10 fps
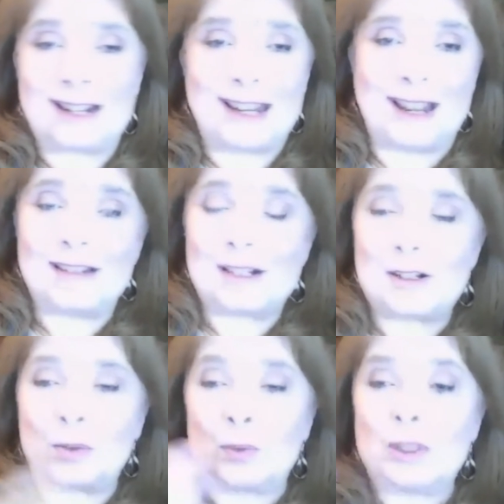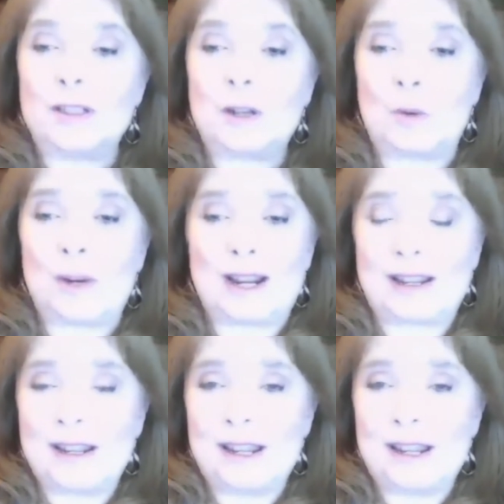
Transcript: Again, this is a really quick